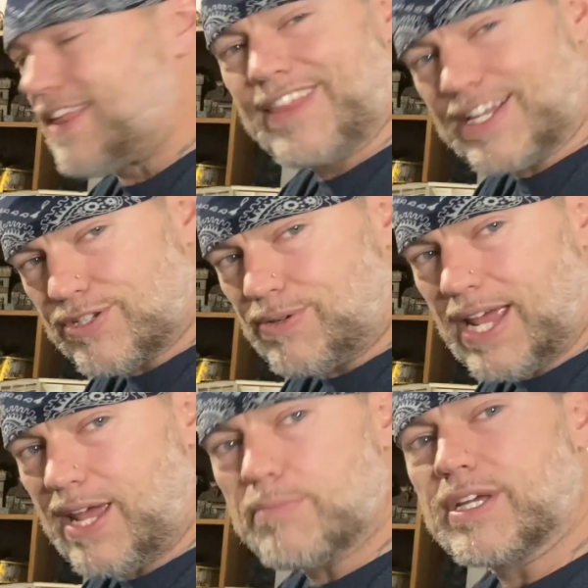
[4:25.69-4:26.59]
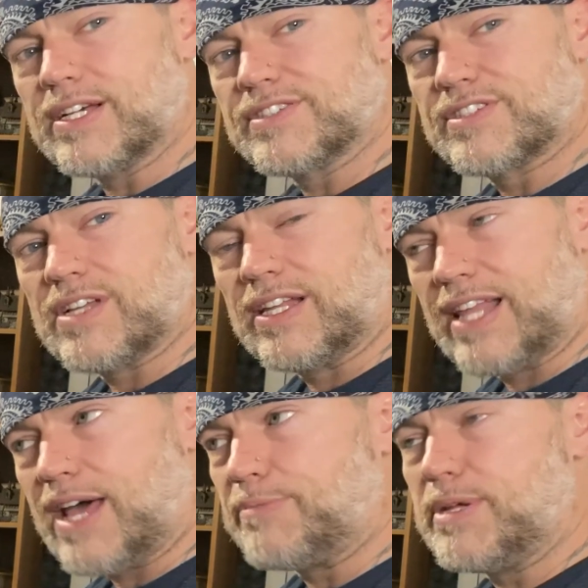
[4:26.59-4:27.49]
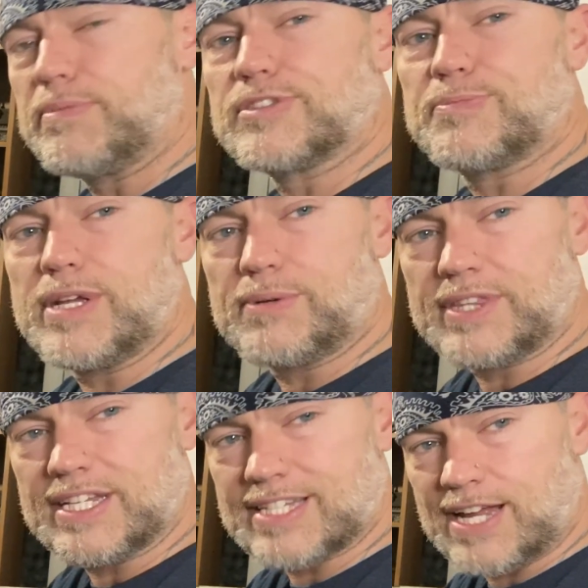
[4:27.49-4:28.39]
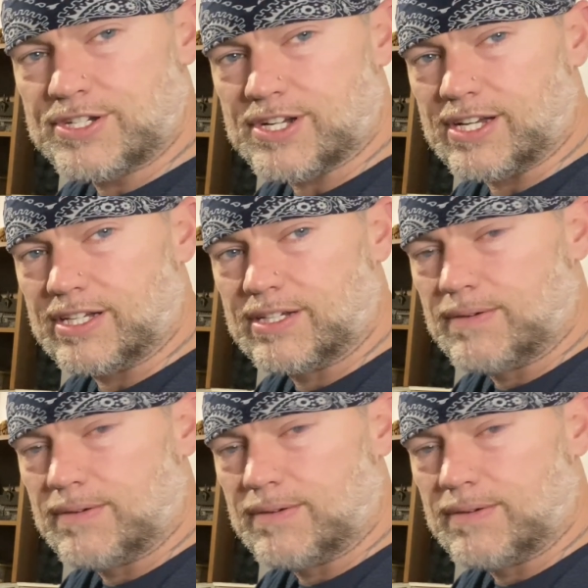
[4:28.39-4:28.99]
that's okay, because a lot of people speak with intention.